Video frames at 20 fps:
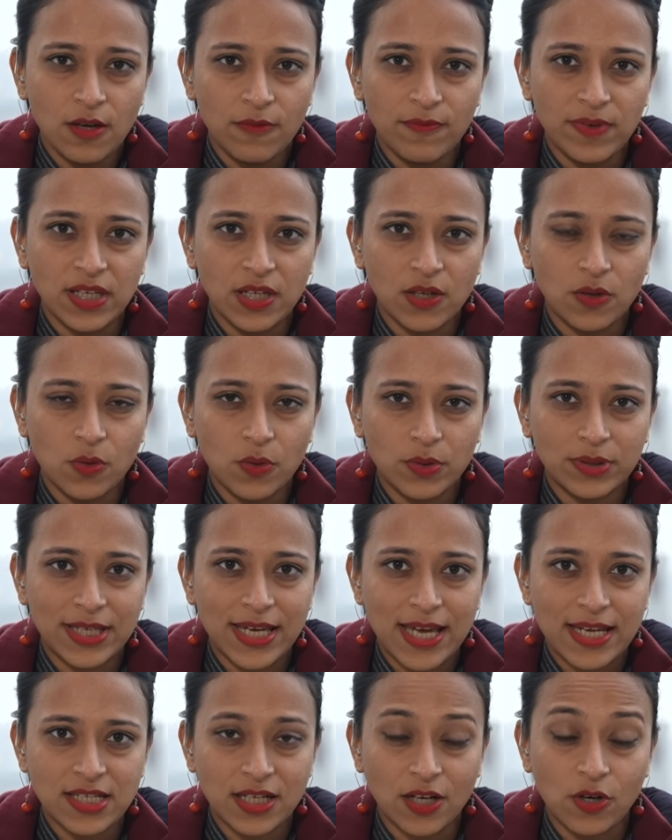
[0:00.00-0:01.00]
We know
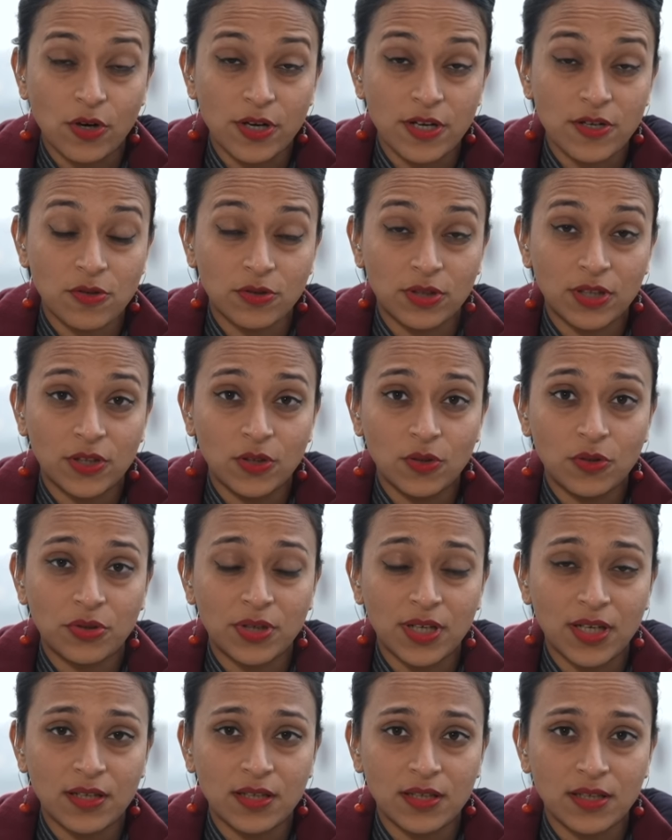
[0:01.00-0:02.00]
that, according to the
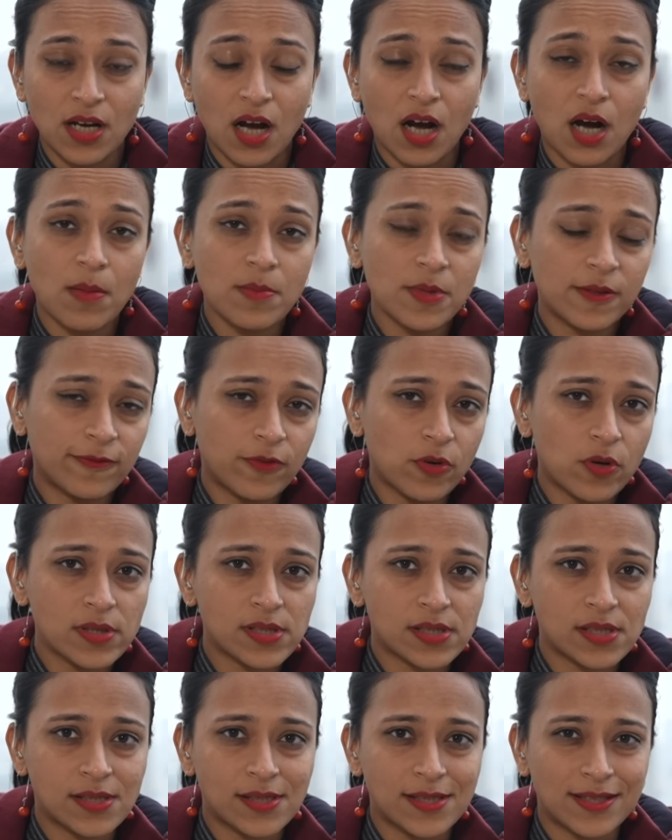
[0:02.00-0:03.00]
Ukrainian armed
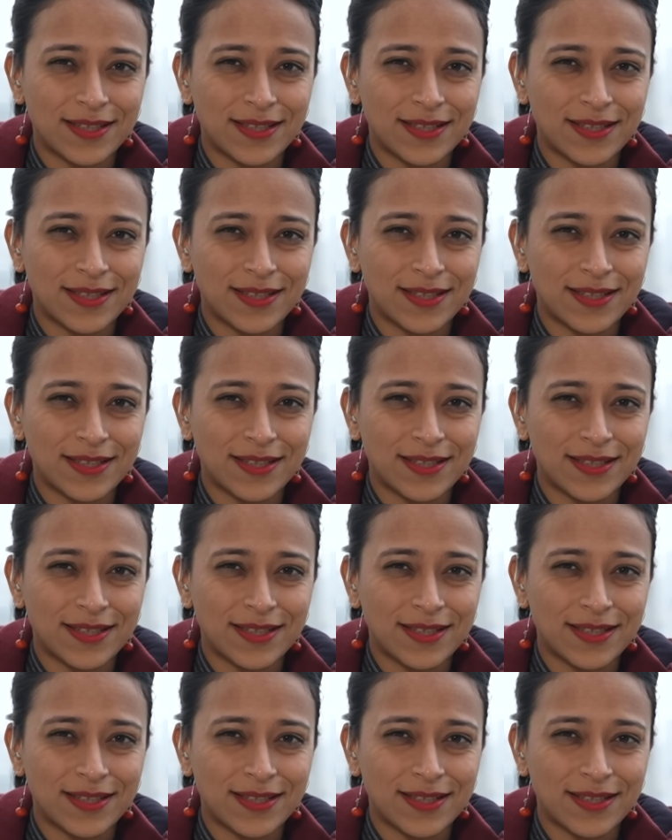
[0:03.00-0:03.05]
forces,